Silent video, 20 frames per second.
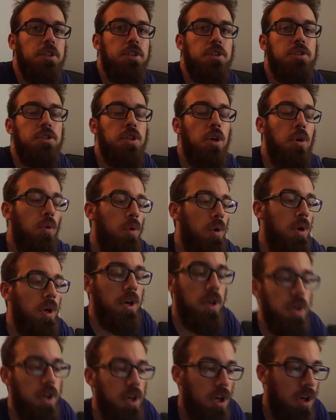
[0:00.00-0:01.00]
So
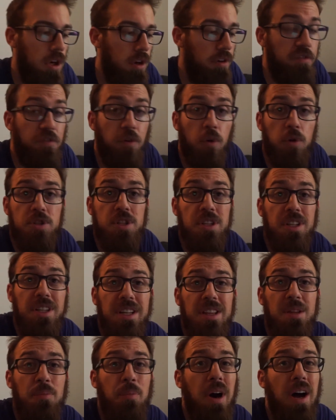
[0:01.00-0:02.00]
unfortunately,
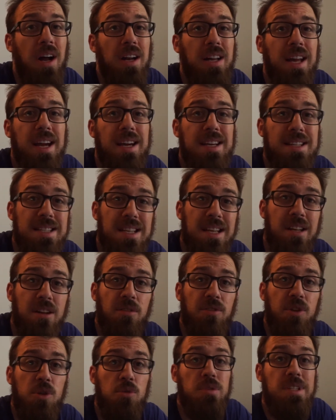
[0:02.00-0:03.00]
the podcast
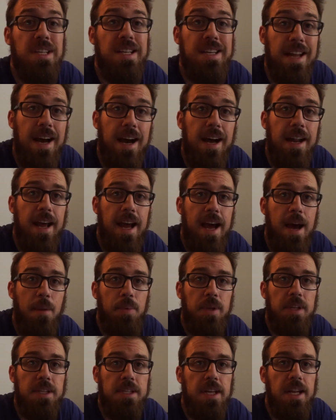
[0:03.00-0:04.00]
interview did not
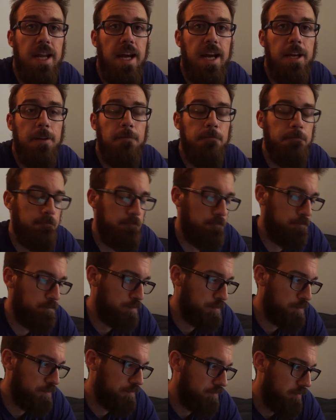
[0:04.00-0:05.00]
happen tonight.
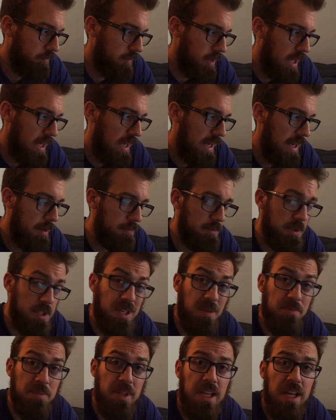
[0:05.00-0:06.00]

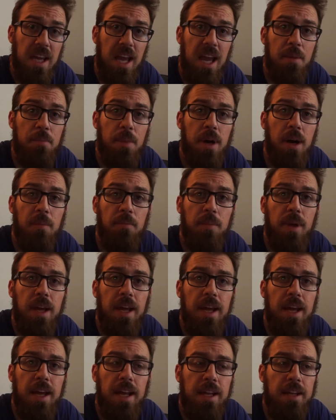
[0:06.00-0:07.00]
Something came up,
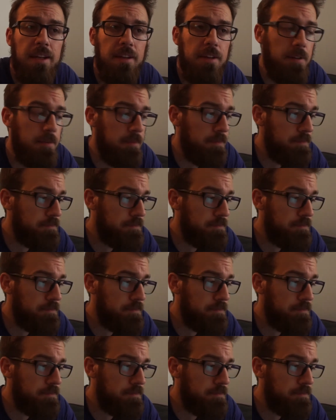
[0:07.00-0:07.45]
and